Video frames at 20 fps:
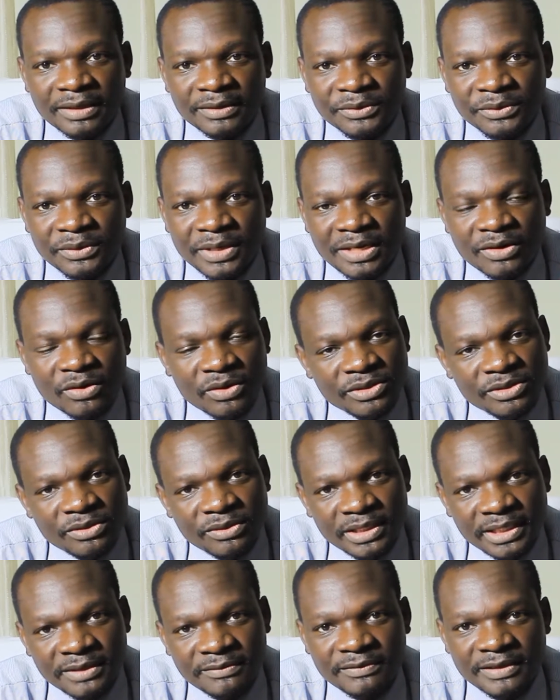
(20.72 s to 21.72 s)
You can also
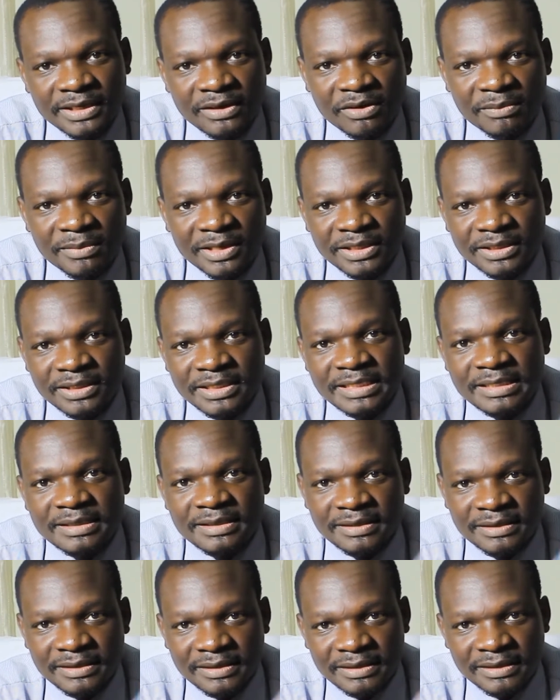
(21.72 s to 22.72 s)
leave the comment
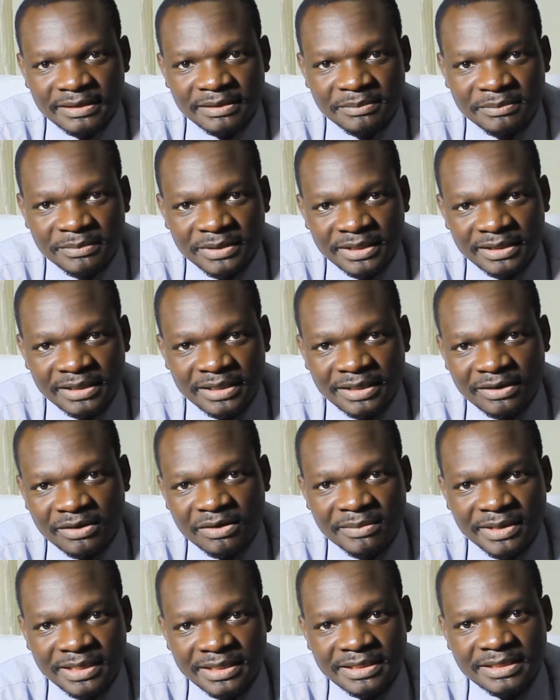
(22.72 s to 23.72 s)
in the
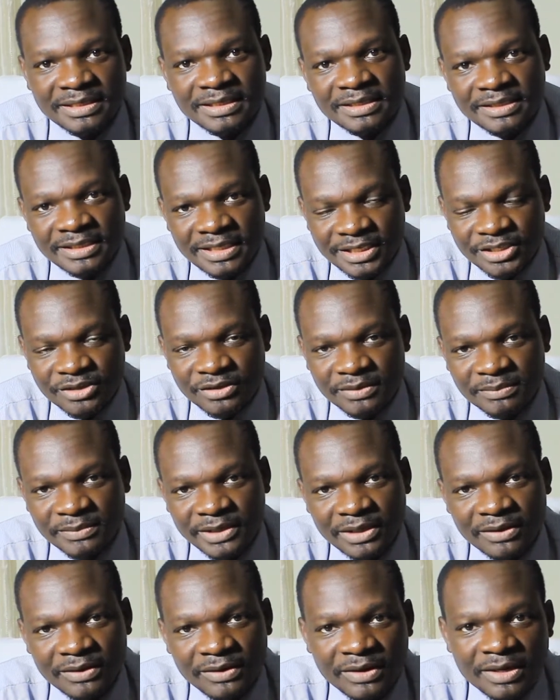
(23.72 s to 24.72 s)
comment section
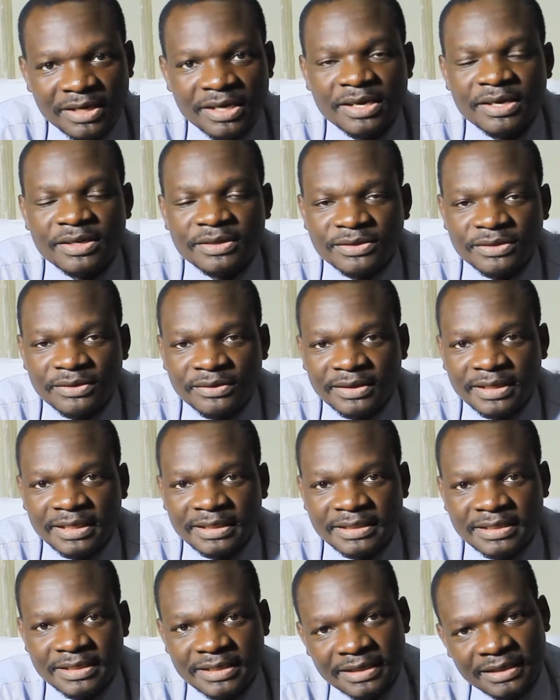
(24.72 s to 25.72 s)
below so
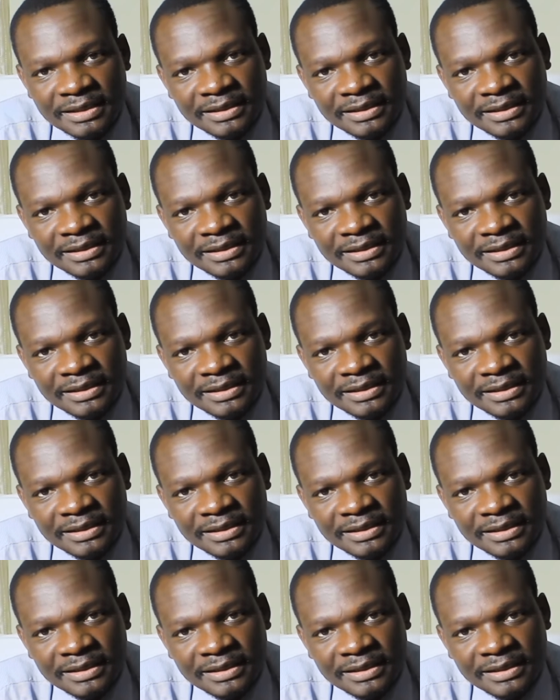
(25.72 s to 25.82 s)
that